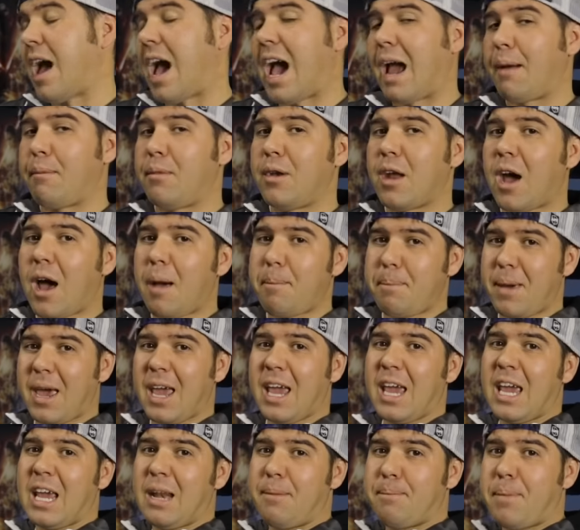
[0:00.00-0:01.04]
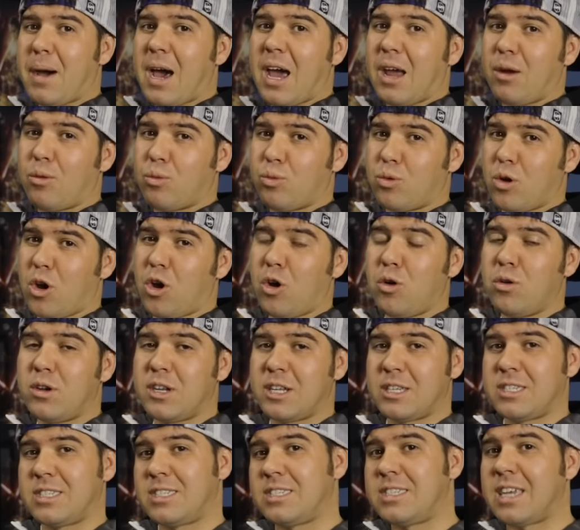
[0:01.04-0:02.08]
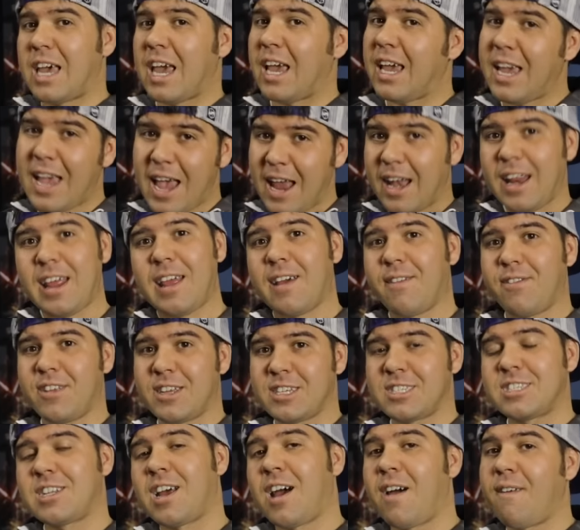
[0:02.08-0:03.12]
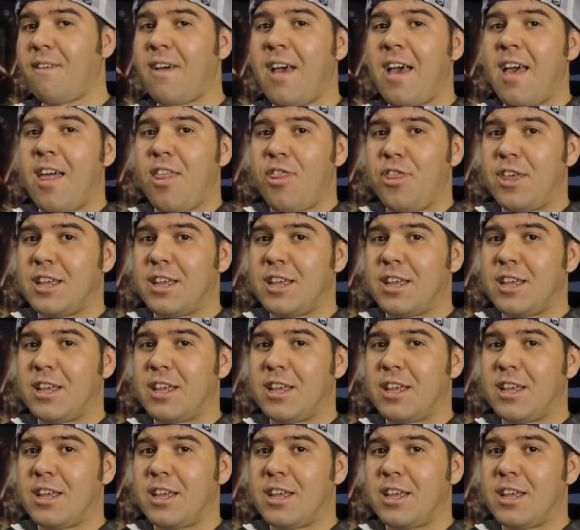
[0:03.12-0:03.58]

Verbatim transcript: I'm not paid by Rode to say any of this stuff.